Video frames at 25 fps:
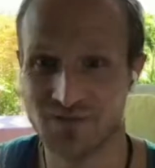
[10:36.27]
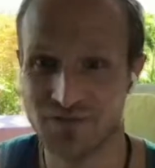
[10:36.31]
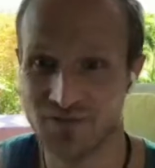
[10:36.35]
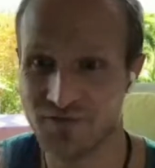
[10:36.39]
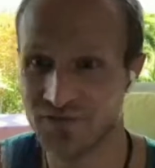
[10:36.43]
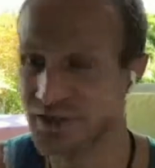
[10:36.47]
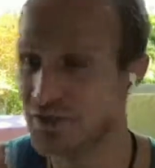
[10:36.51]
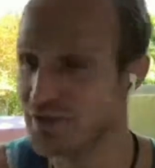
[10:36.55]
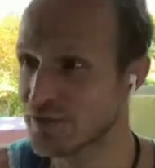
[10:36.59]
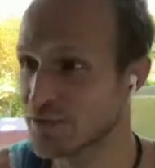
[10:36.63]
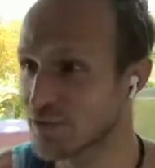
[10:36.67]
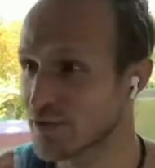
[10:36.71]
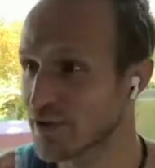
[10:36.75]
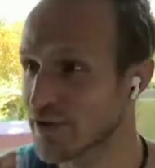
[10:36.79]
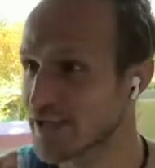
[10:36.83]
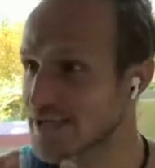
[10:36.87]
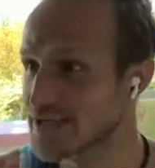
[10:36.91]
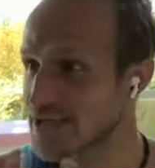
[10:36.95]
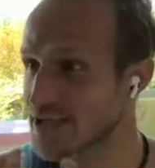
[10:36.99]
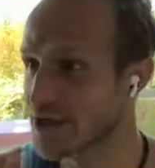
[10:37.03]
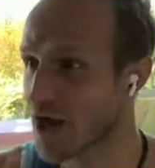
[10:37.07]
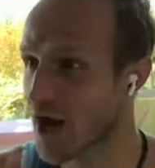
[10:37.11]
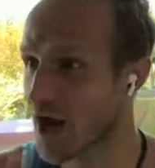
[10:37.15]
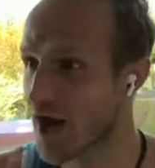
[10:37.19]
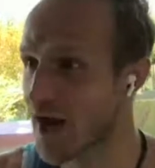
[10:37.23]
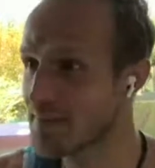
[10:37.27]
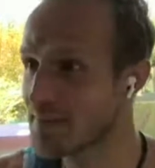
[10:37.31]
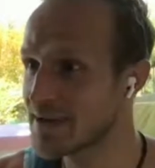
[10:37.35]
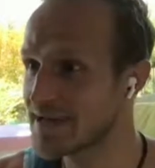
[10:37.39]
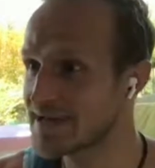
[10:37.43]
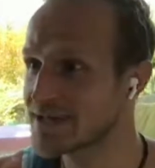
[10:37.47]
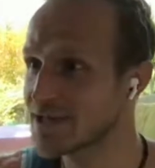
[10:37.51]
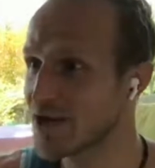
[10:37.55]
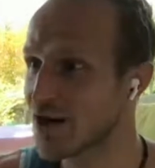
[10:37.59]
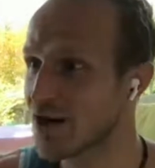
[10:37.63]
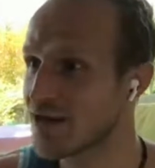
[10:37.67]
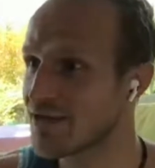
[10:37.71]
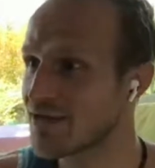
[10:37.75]
Feel free to
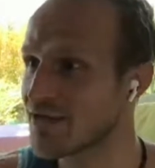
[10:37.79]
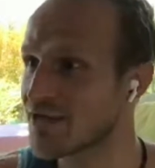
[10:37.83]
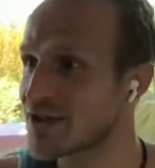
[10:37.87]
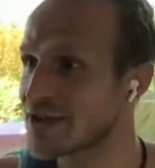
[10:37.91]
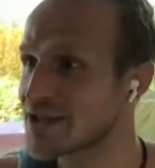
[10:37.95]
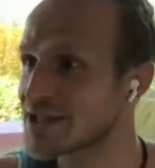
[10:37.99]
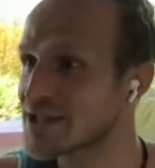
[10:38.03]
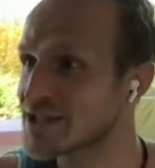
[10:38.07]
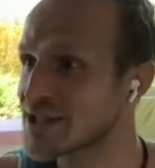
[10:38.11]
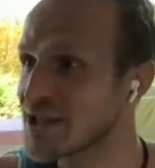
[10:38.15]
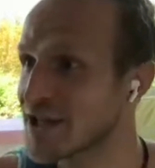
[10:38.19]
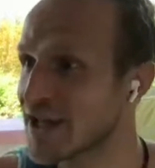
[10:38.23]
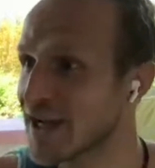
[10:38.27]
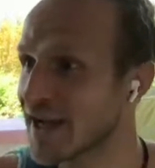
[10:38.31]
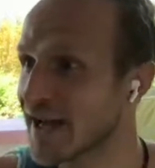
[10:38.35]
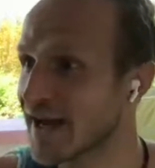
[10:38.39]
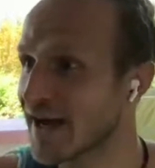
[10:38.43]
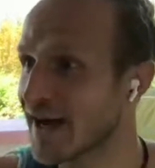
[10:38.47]
comment on this,